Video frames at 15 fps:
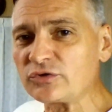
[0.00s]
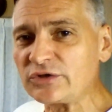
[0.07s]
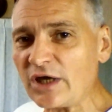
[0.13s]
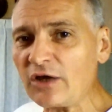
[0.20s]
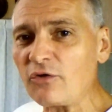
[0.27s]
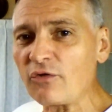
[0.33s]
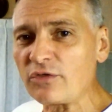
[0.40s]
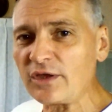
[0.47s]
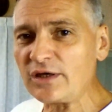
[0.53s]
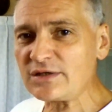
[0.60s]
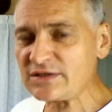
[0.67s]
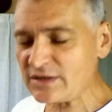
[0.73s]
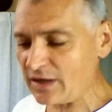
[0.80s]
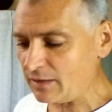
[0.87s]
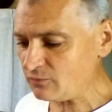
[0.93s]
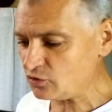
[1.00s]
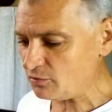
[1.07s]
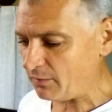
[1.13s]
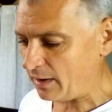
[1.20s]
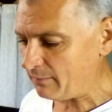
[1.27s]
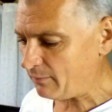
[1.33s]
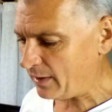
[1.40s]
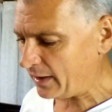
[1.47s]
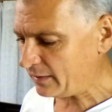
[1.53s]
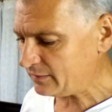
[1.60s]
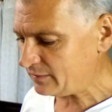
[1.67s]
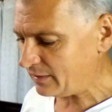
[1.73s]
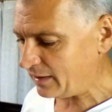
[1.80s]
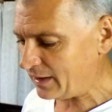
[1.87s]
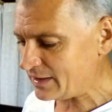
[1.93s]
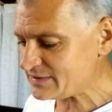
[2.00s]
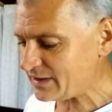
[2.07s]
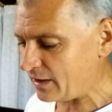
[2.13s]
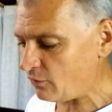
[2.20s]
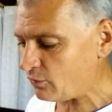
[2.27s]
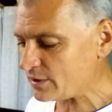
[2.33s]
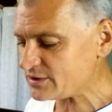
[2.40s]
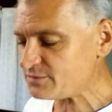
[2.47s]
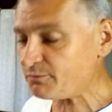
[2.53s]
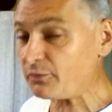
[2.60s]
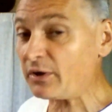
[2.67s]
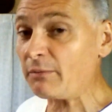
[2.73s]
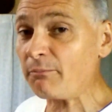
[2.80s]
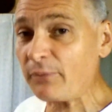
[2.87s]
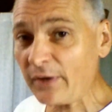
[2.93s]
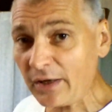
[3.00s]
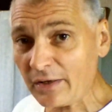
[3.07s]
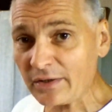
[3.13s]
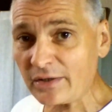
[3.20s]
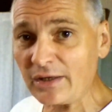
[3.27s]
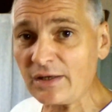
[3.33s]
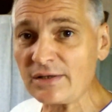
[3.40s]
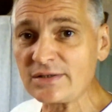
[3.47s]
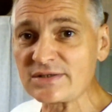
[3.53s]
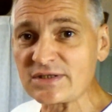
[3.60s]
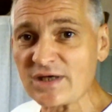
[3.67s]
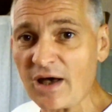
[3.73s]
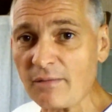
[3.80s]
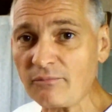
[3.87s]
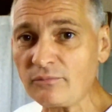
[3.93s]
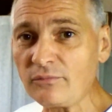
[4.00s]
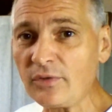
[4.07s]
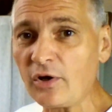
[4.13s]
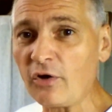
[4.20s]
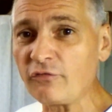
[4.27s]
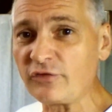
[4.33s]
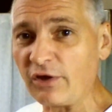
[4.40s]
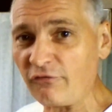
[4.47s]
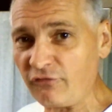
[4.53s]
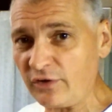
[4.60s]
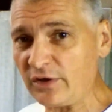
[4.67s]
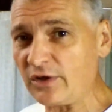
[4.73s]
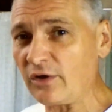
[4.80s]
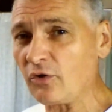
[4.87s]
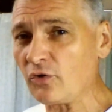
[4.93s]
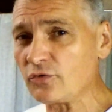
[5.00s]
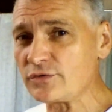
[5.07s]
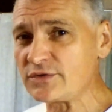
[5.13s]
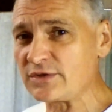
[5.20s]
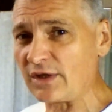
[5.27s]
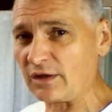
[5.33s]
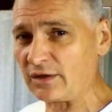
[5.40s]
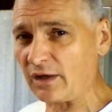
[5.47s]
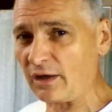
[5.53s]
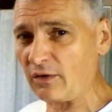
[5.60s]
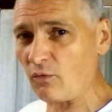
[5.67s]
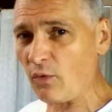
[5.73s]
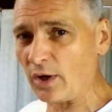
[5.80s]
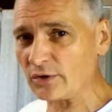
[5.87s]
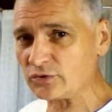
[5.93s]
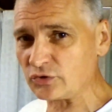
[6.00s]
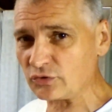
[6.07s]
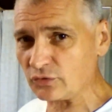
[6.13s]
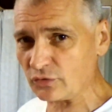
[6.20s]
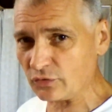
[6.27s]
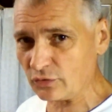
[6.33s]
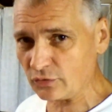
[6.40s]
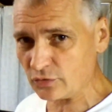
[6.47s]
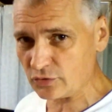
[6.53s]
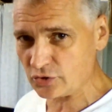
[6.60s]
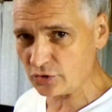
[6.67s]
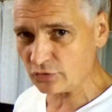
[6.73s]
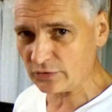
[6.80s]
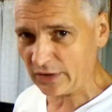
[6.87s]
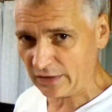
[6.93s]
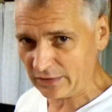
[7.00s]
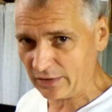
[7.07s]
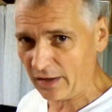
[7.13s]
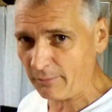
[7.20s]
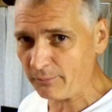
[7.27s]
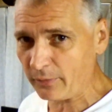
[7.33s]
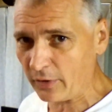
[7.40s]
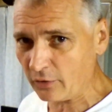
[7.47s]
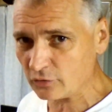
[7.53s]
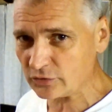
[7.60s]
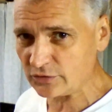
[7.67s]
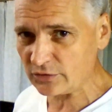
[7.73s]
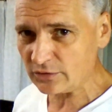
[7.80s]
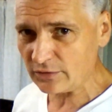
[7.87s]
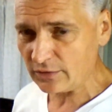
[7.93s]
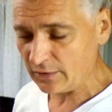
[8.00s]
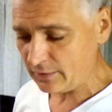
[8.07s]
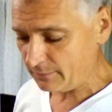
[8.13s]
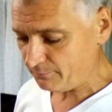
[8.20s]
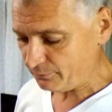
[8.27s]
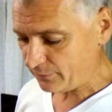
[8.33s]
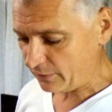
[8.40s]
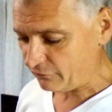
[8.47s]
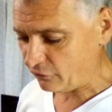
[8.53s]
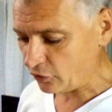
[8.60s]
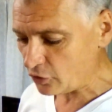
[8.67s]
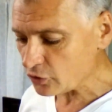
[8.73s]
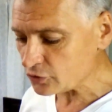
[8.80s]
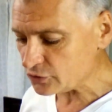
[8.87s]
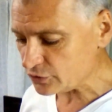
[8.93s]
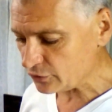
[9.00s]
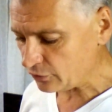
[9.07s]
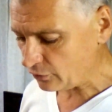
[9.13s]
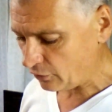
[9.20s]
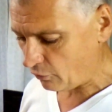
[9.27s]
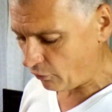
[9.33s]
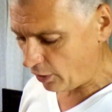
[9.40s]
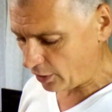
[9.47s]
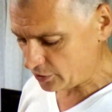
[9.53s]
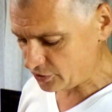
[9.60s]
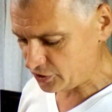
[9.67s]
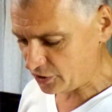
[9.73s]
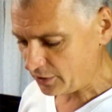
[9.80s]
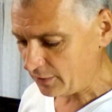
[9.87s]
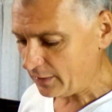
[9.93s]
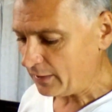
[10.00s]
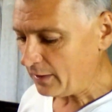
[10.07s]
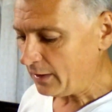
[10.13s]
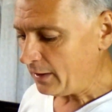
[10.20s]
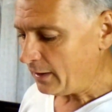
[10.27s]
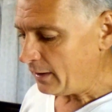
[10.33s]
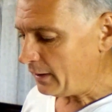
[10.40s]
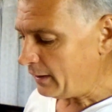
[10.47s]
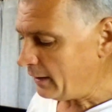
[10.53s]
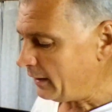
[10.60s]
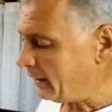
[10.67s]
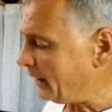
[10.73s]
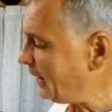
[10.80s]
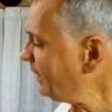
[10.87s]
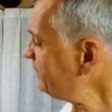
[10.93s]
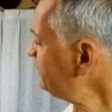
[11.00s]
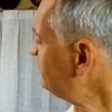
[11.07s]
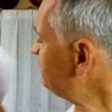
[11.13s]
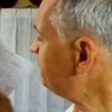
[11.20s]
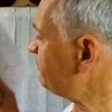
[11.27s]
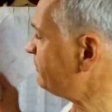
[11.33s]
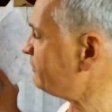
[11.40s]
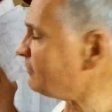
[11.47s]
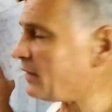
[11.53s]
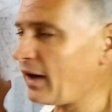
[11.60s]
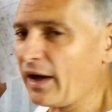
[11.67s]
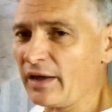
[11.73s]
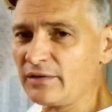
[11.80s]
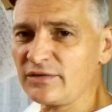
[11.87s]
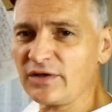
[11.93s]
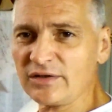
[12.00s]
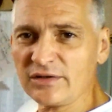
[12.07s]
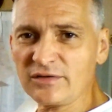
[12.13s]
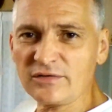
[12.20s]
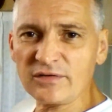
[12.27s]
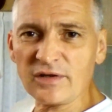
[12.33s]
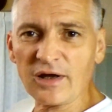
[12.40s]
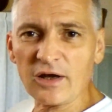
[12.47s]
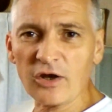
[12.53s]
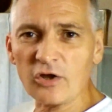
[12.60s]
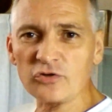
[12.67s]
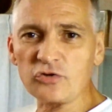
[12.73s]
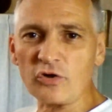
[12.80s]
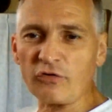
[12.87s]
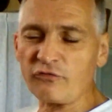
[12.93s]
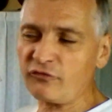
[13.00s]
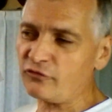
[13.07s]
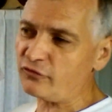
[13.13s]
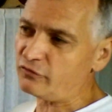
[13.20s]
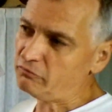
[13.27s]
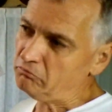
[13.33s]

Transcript: to tell you this came to my mind as I was preparing some of the videos that I want to shoot and upload for you to watch. Uh, and I did a lot of,